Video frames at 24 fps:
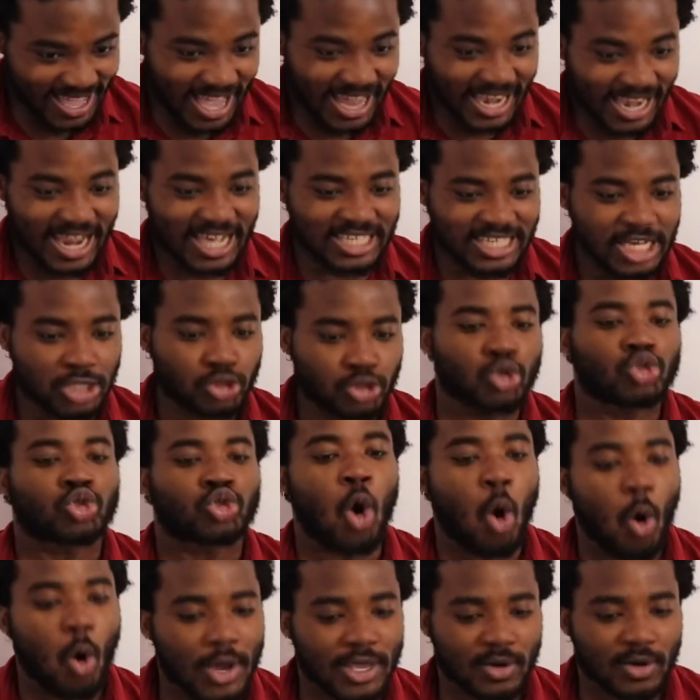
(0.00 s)
let's get to
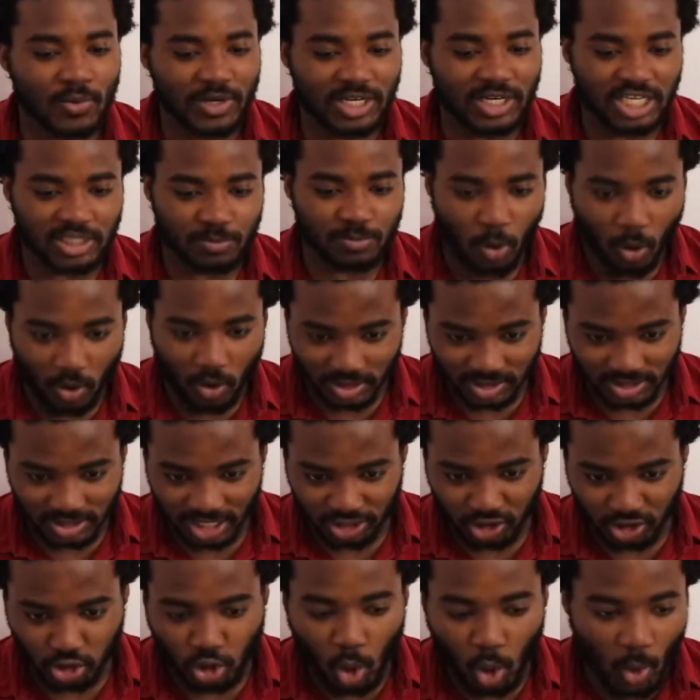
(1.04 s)
toying with these boys.
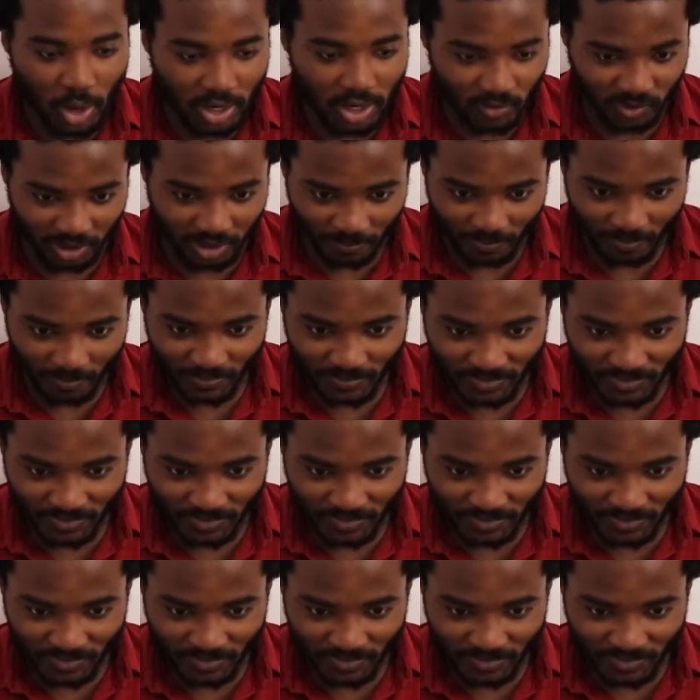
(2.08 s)
Get to toying with them.